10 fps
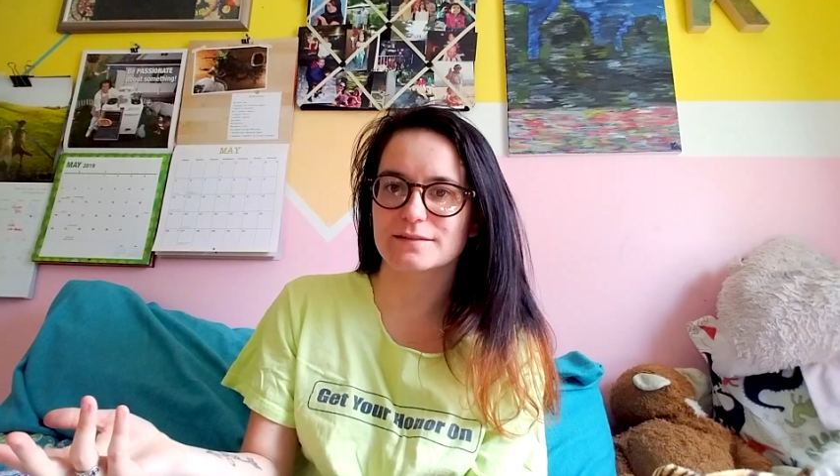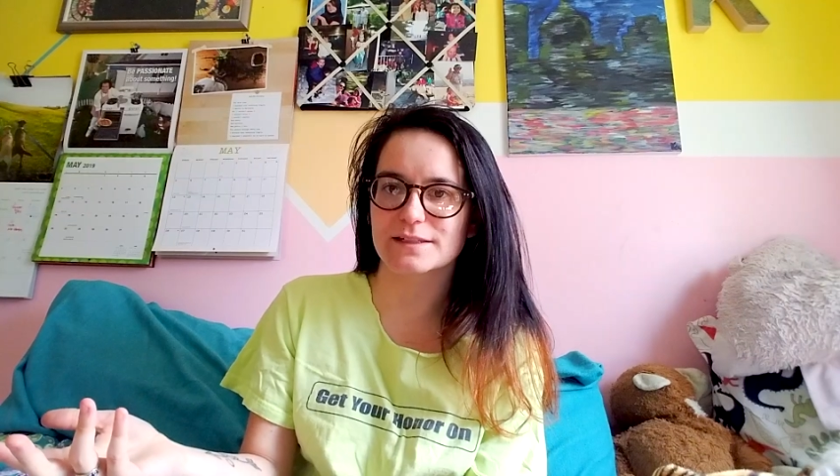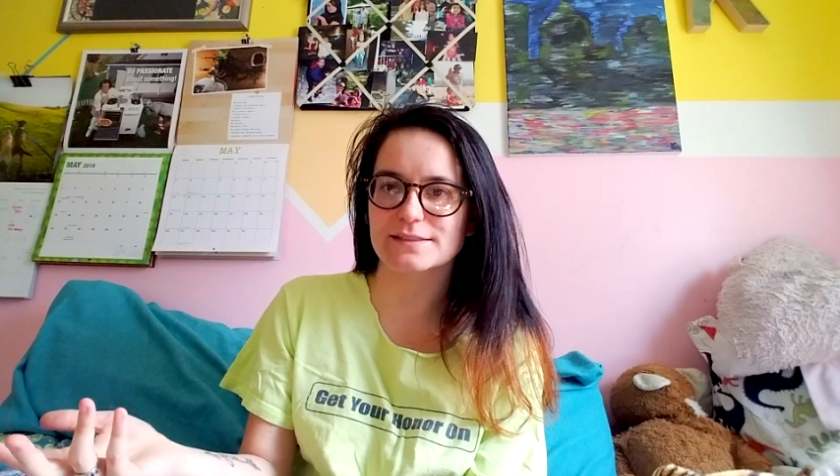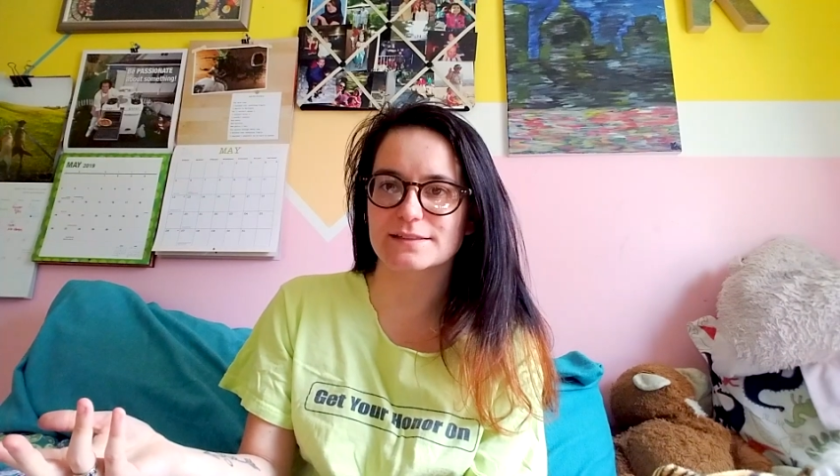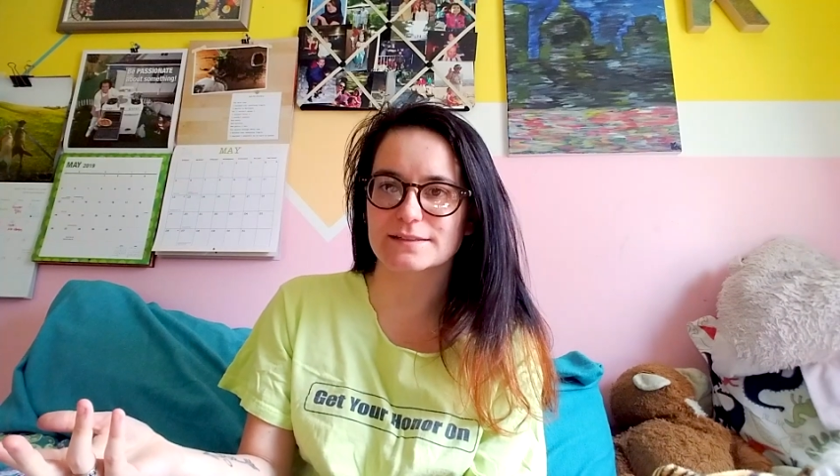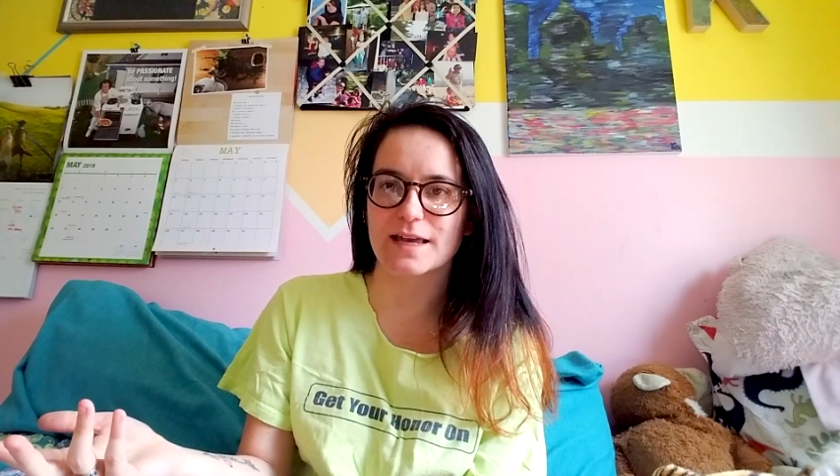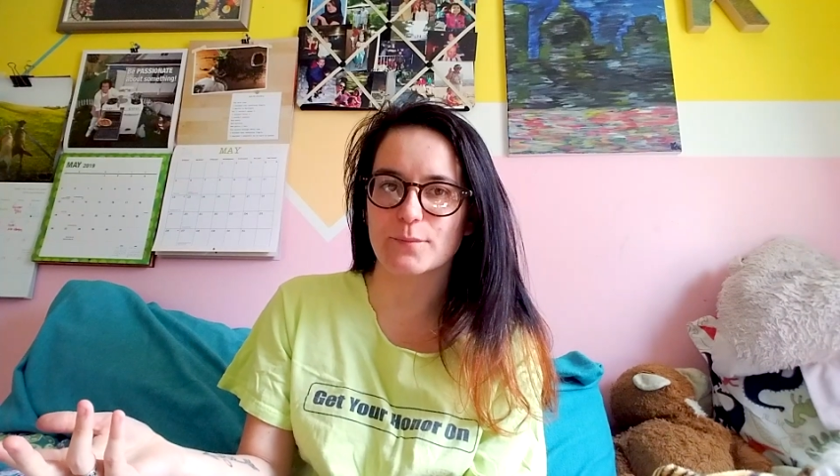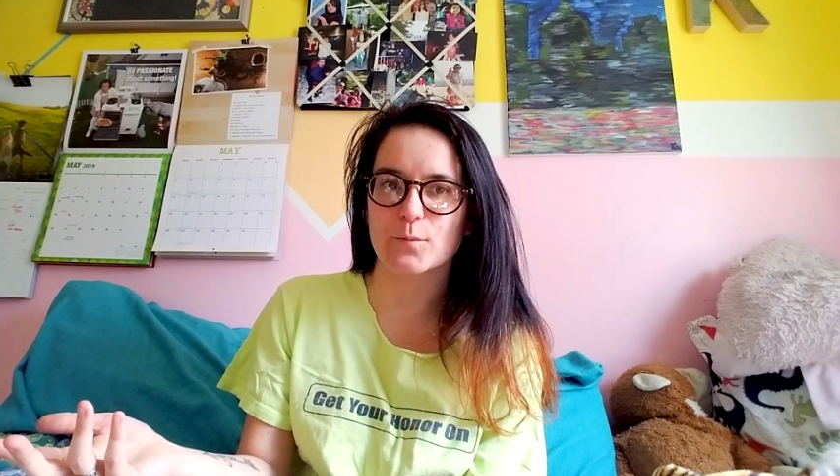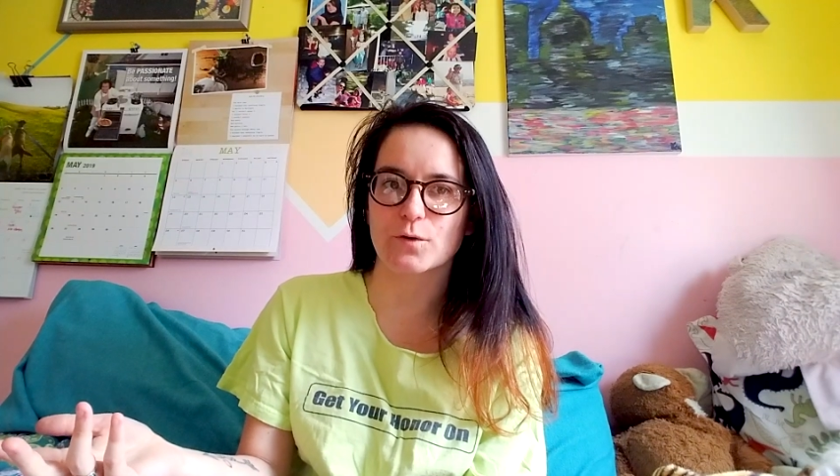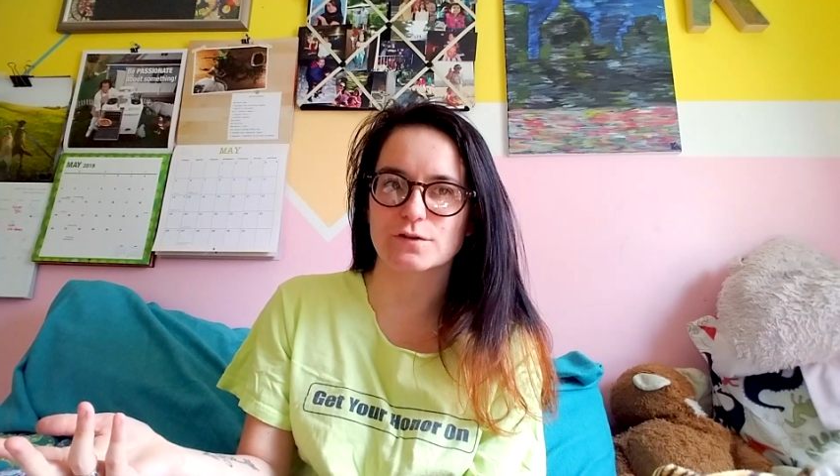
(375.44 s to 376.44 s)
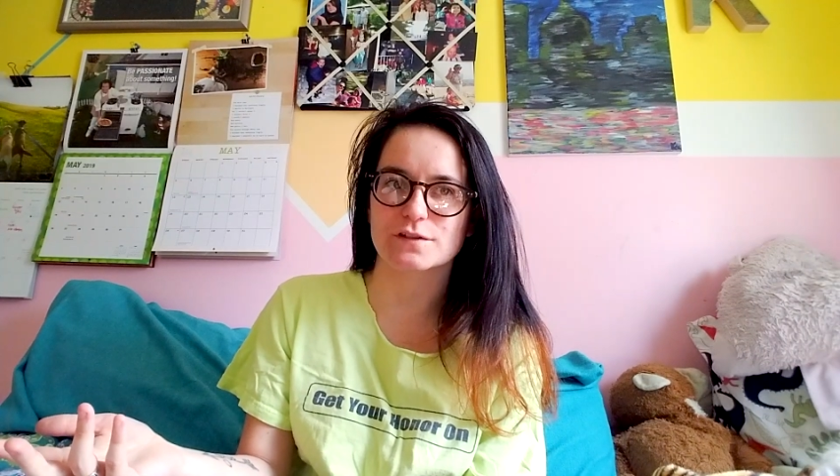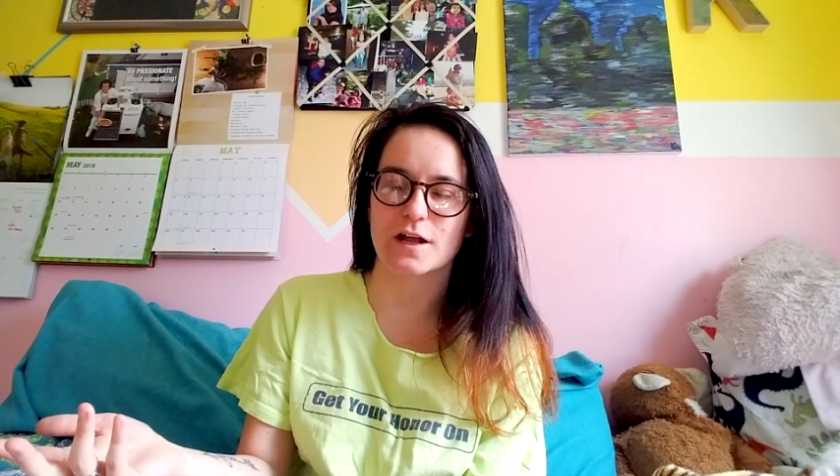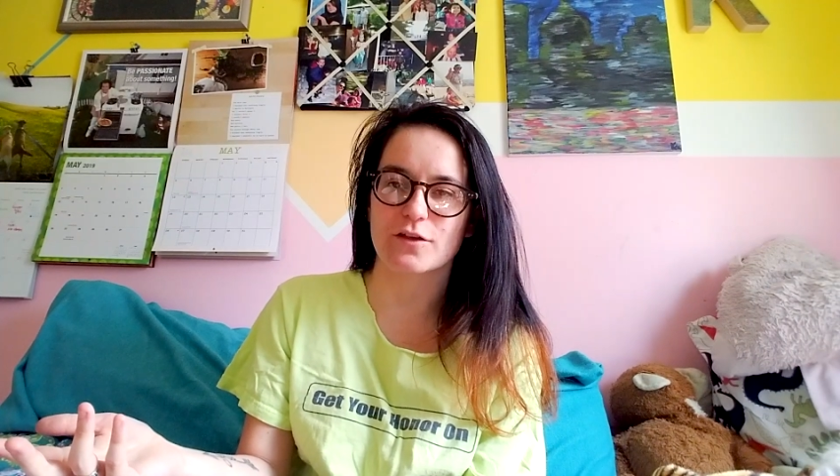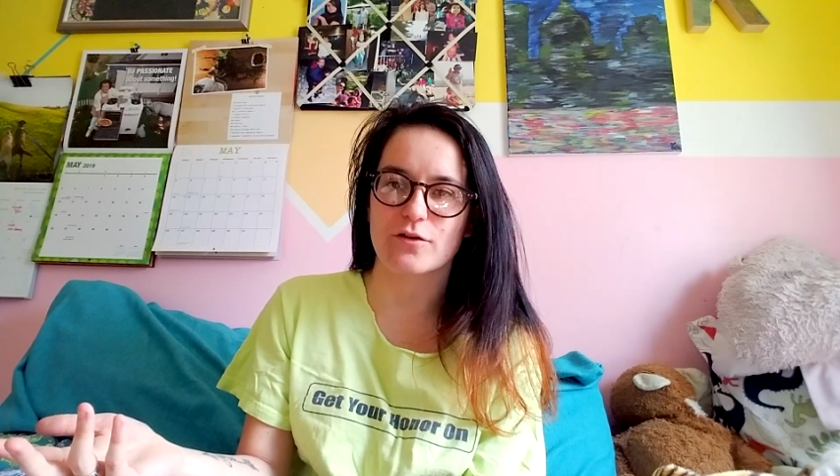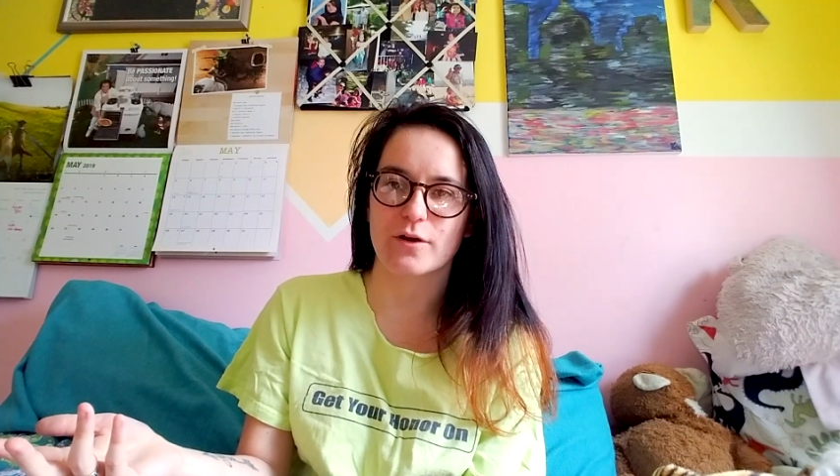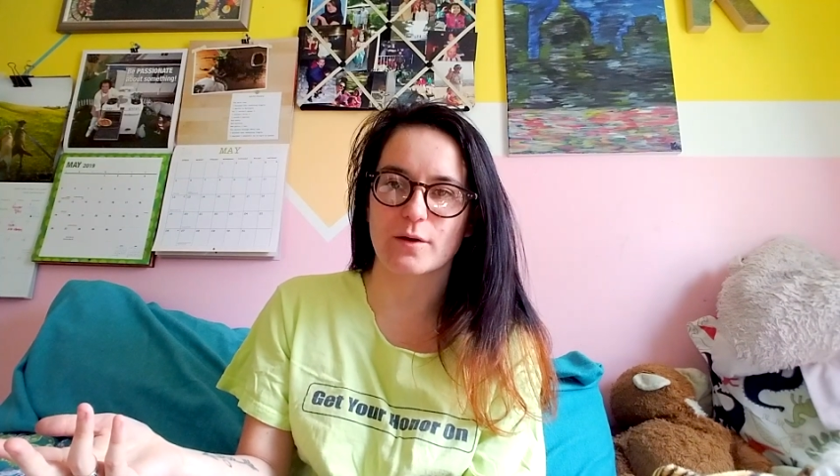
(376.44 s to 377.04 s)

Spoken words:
this is the type of person I thought